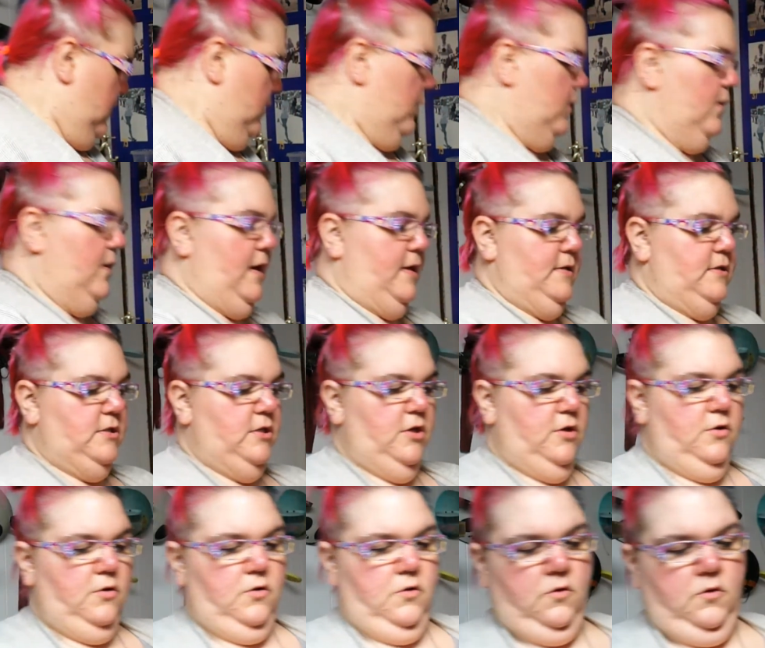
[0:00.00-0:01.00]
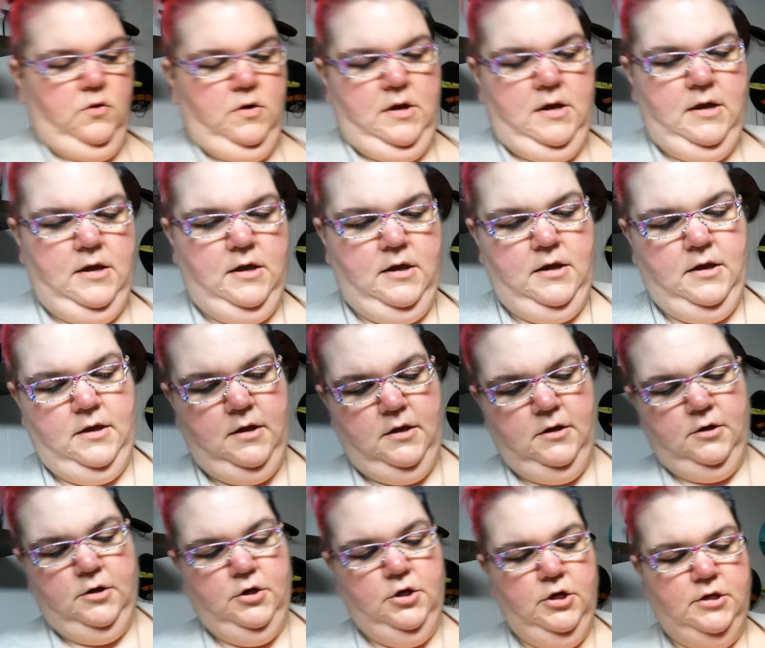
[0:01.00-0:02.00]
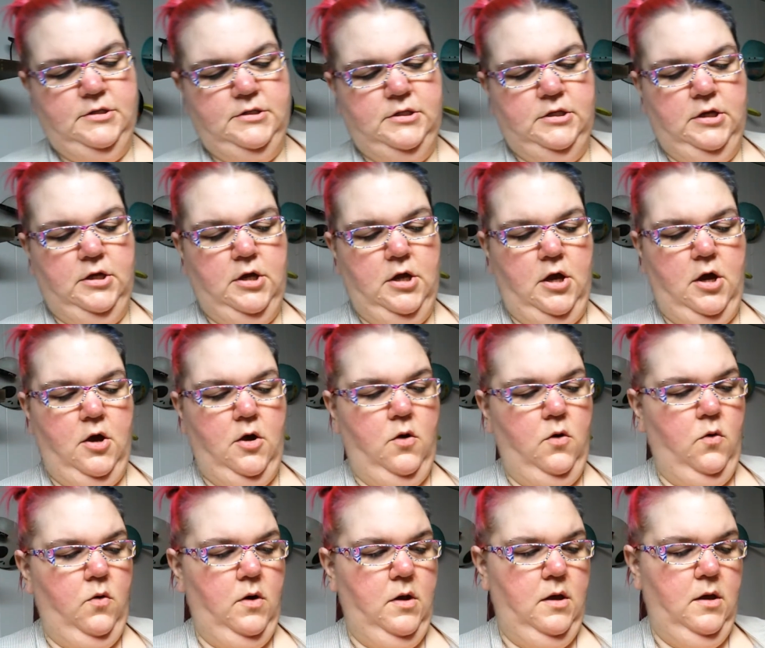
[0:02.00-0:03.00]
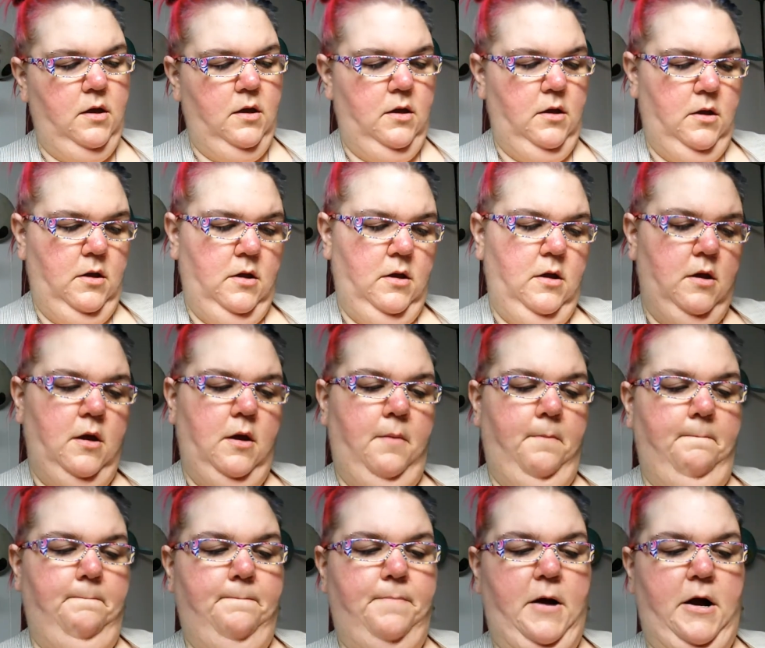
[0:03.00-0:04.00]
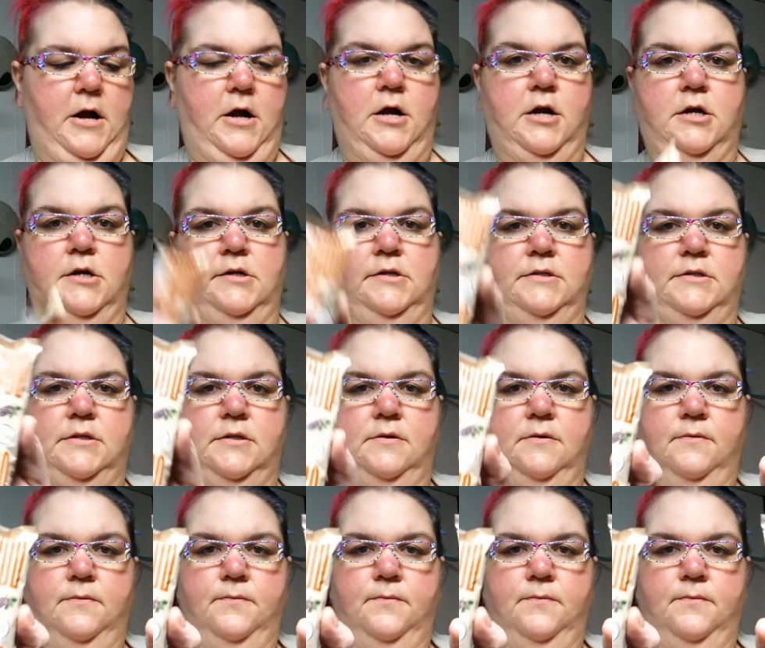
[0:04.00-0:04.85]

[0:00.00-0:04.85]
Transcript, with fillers: We've got two good to go bars.